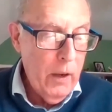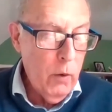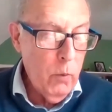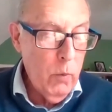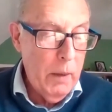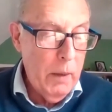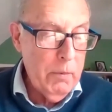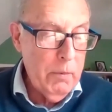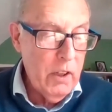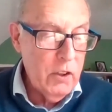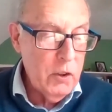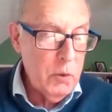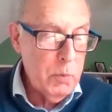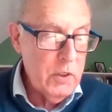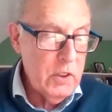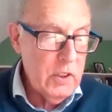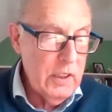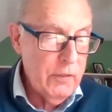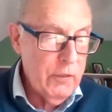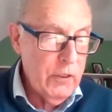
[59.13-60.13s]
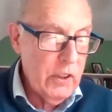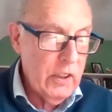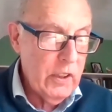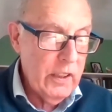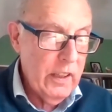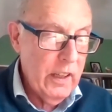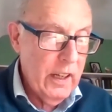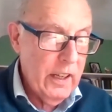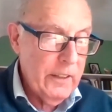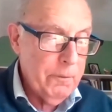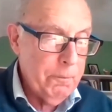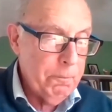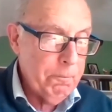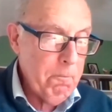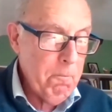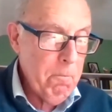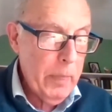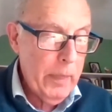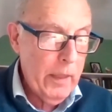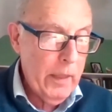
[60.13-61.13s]
a webinar specifically on
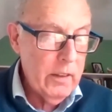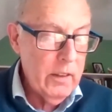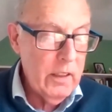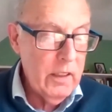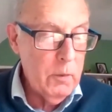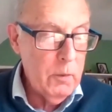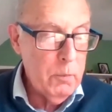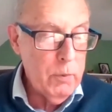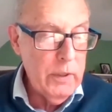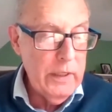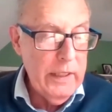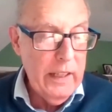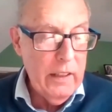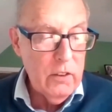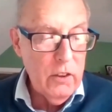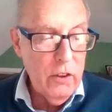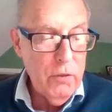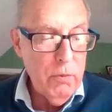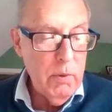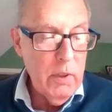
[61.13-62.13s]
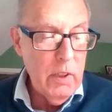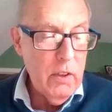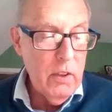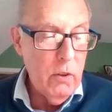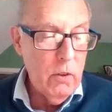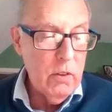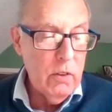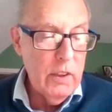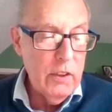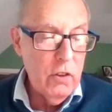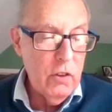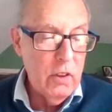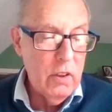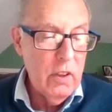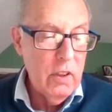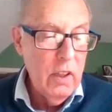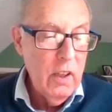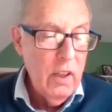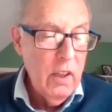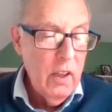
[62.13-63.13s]
the Prenatal to 3
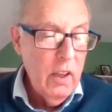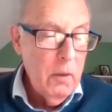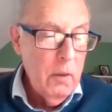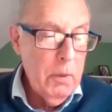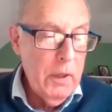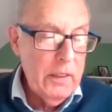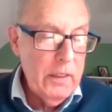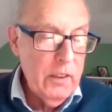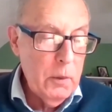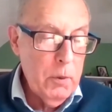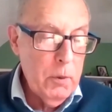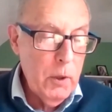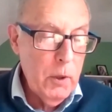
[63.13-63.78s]
Coalition. But their